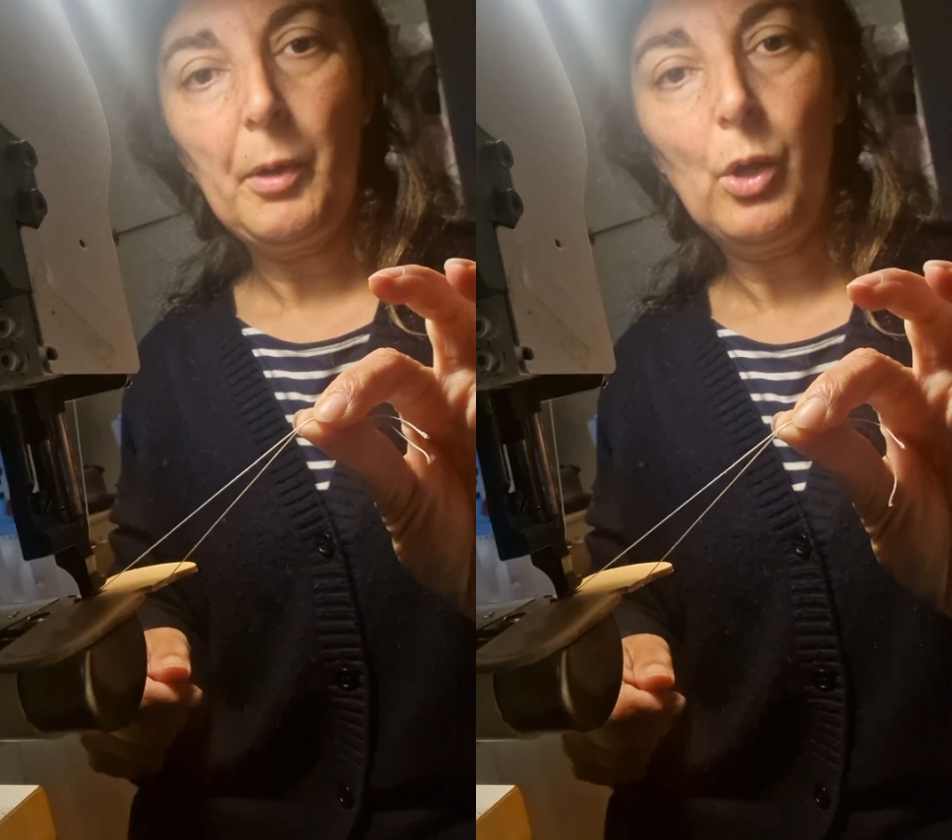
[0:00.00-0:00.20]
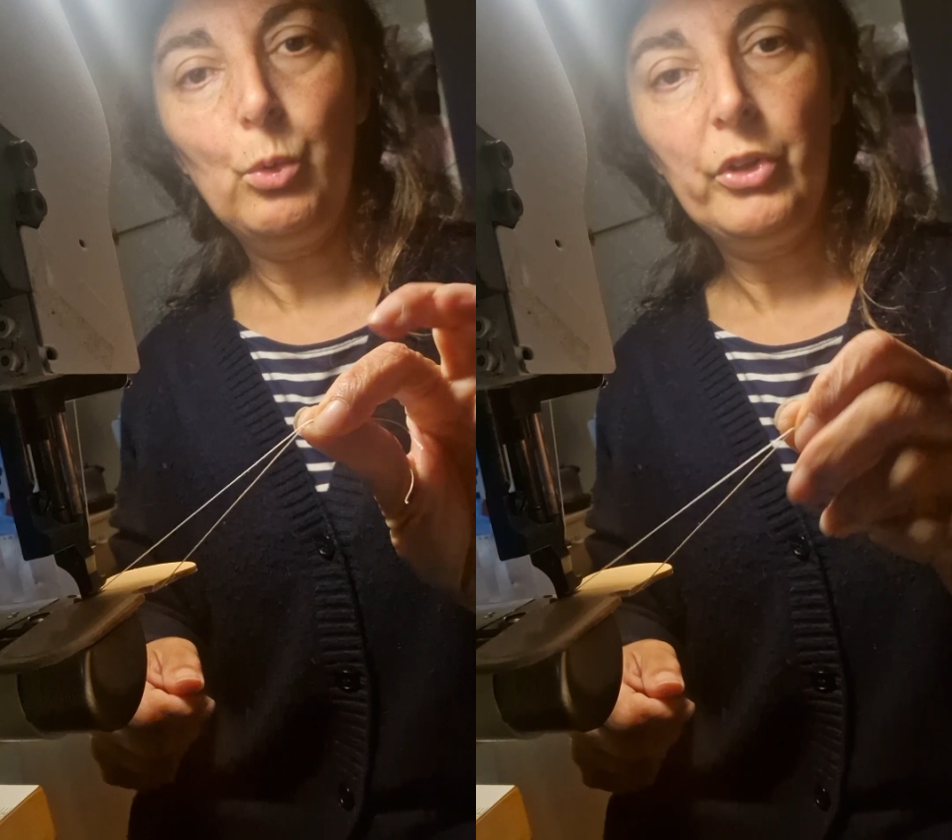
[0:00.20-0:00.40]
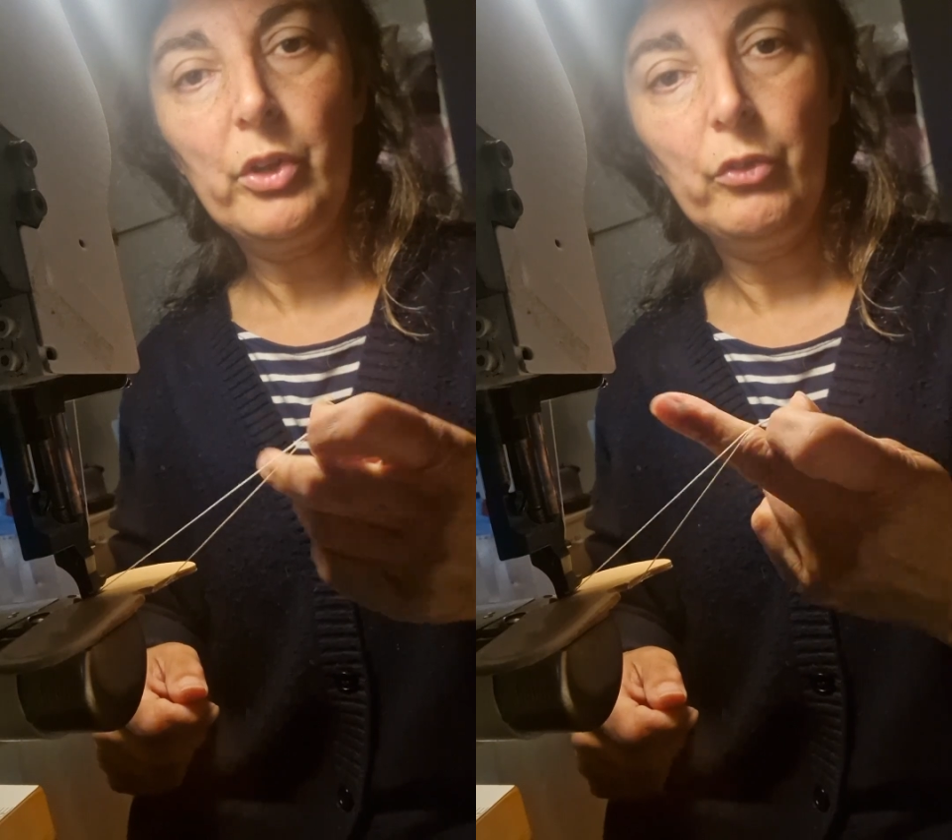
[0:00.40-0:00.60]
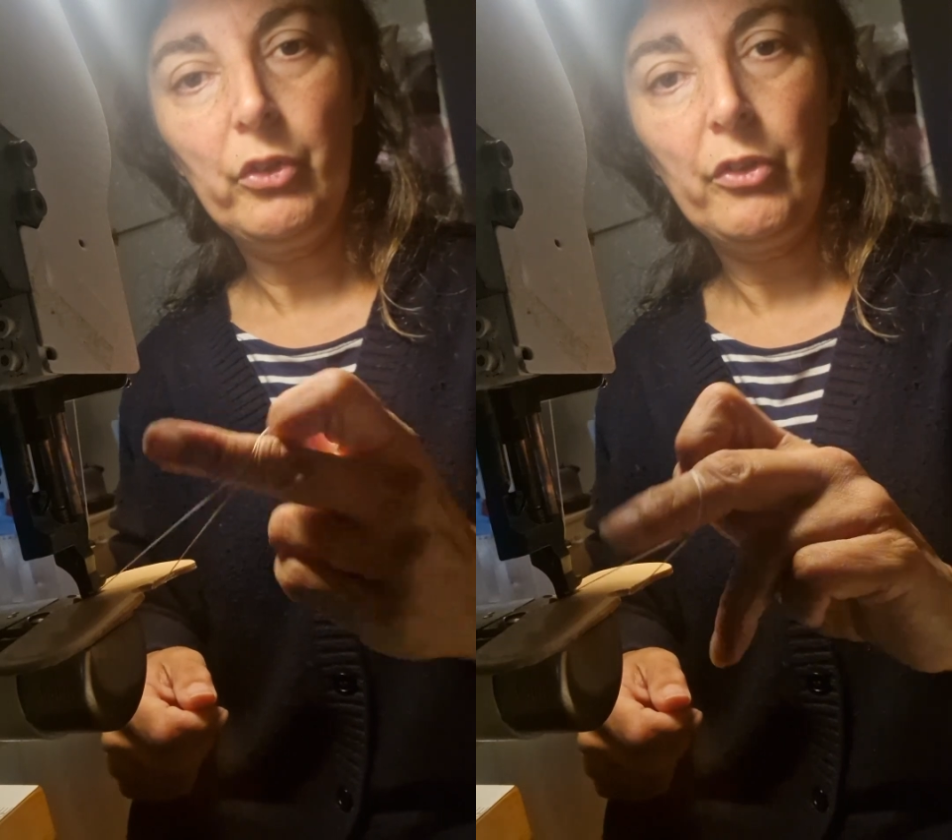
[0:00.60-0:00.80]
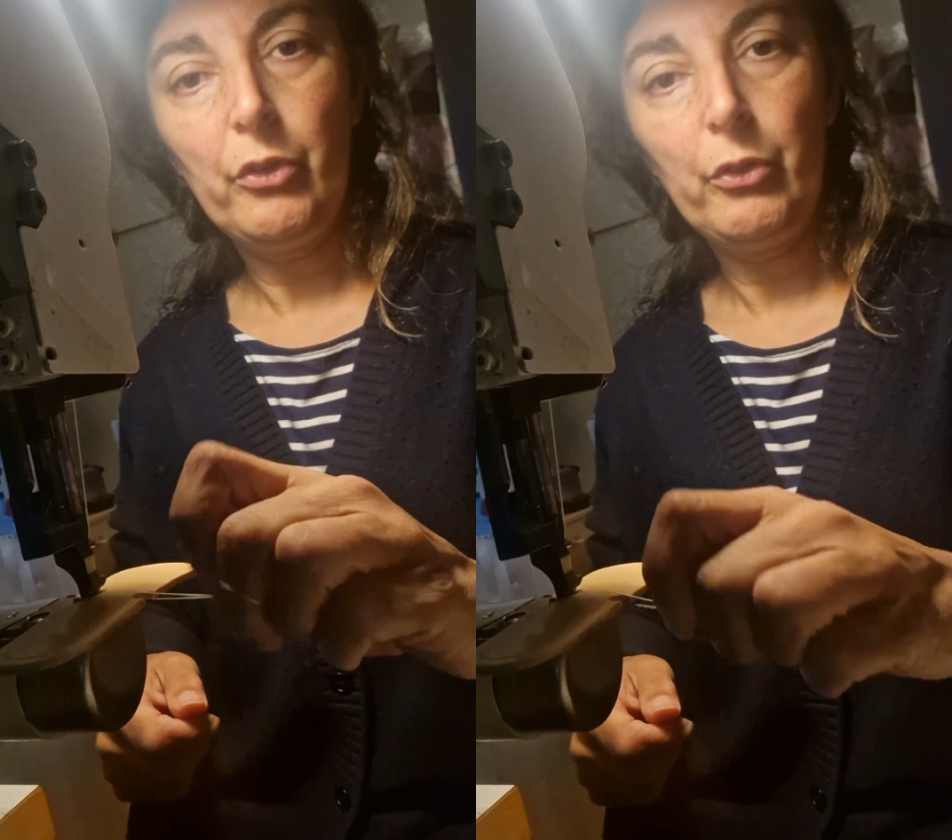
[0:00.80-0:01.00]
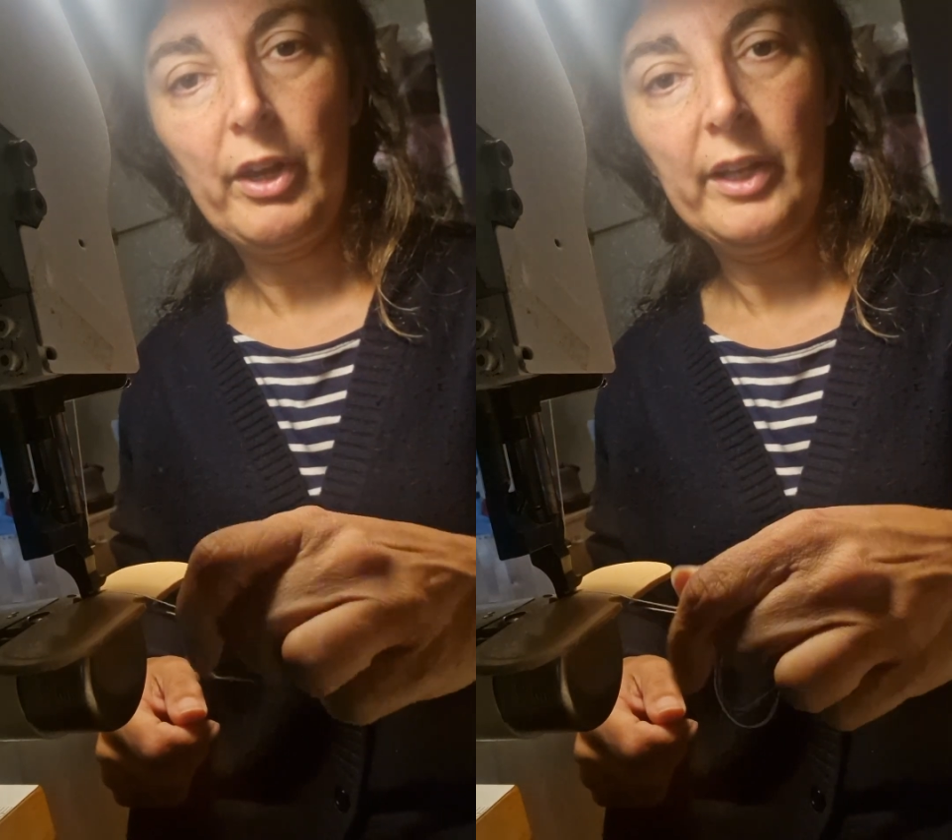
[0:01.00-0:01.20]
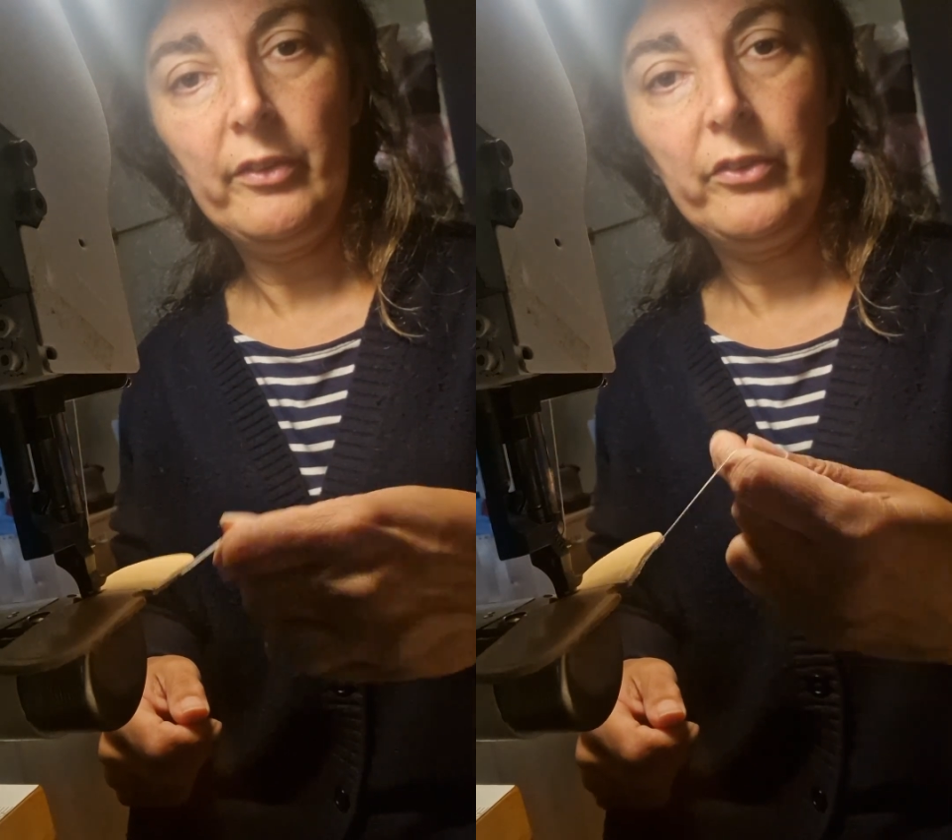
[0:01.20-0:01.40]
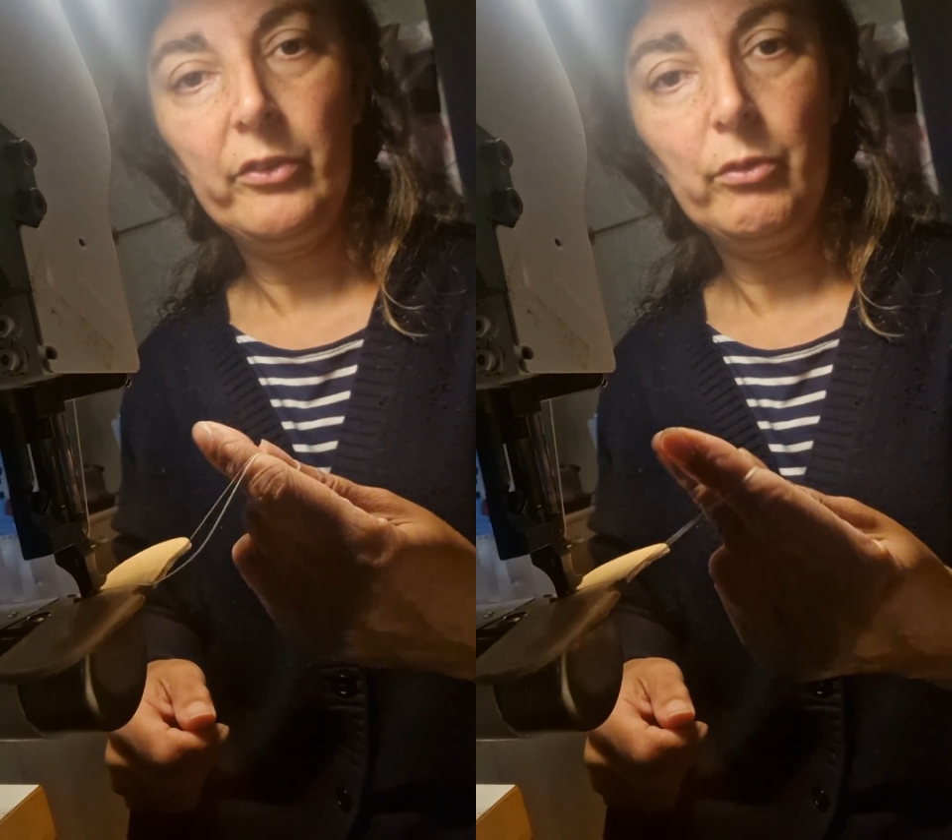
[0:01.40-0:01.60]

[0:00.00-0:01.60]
holding on to the threads,